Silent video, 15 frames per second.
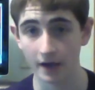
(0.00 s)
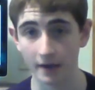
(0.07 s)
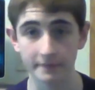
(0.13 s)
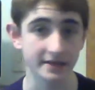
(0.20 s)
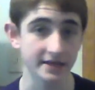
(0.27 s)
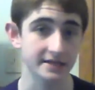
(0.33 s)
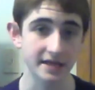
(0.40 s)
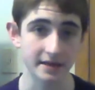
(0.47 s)

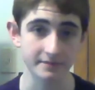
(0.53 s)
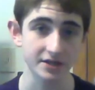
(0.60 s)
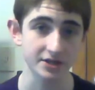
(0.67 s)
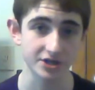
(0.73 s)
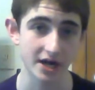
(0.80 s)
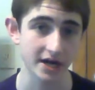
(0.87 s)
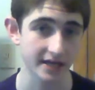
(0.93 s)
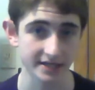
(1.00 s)
Because MD
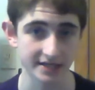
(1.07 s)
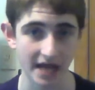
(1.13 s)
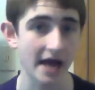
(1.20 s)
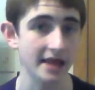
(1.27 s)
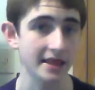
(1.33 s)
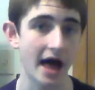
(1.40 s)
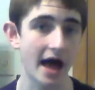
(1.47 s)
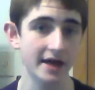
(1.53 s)
Jennings,
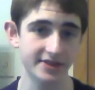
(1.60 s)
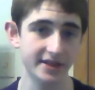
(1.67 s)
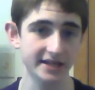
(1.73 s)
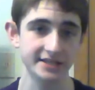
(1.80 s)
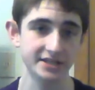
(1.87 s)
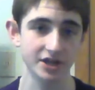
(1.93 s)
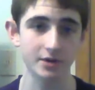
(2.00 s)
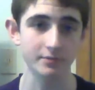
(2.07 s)
I think
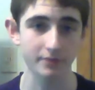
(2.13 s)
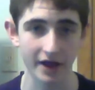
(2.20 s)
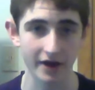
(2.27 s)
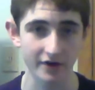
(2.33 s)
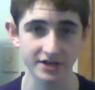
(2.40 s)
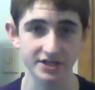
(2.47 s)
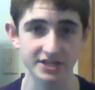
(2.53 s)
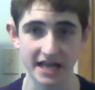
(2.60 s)
he's a good player.
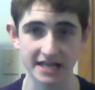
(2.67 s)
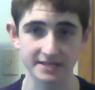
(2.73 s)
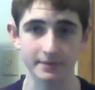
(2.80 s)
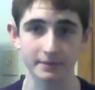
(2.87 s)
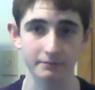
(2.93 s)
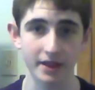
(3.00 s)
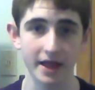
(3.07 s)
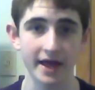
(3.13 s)
He just hasn't
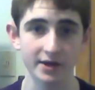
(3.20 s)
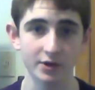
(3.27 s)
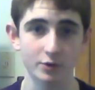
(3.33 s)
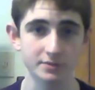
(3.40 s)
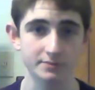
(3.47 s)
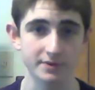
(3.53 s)
been playing to his